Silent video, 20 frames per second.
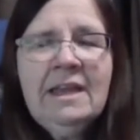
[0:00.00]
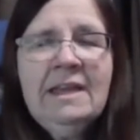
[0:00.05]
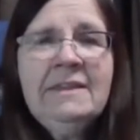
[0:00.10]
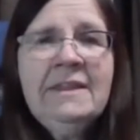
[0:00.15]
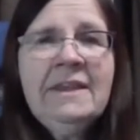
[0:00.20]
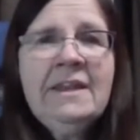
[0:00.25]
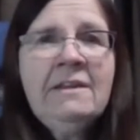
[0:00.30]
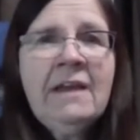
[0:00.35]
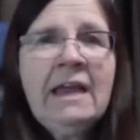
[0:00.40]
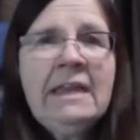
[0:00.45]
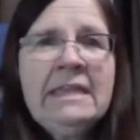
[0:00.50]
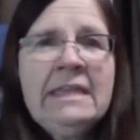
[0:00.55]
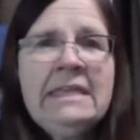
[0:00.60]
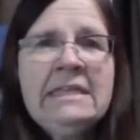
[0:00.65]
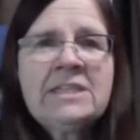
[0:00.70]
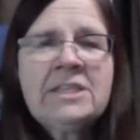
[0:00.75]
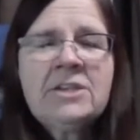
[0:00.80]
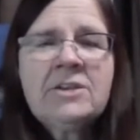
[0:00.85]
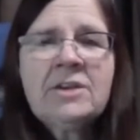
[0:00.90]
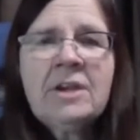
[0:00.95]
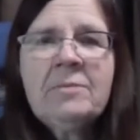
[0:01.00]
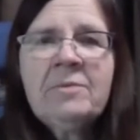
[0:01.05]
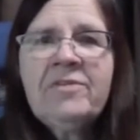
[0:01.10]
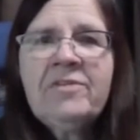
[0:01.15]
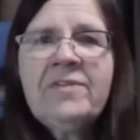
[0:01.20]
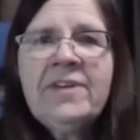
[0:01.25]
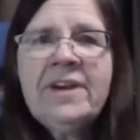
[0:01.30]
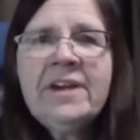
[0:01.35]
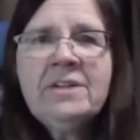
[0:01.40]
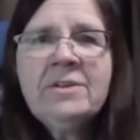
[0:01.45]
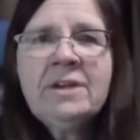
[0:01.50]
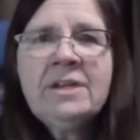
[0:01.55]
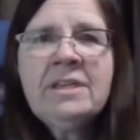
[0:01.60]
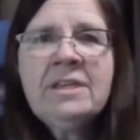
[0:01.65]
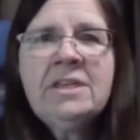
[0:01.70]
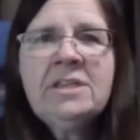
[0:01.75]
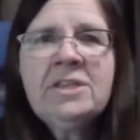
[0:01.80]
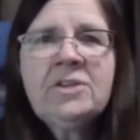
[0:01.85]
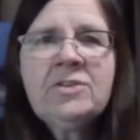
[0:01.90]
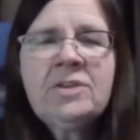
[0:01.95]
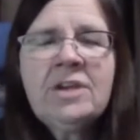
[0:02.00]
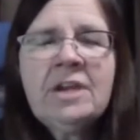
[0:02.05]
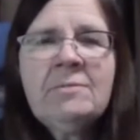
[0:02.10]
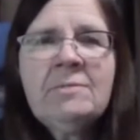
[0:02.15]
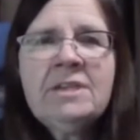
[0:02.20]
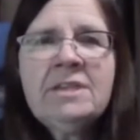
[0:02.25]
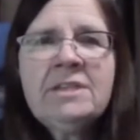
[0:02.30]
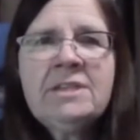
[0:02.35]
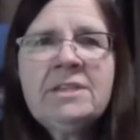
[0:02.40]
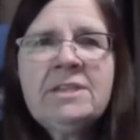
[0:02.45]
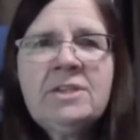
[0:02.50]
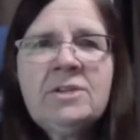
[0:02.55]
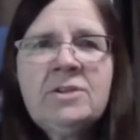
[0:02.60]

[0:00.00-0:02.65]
And then on Instagram, if you follow her on Instagram, you get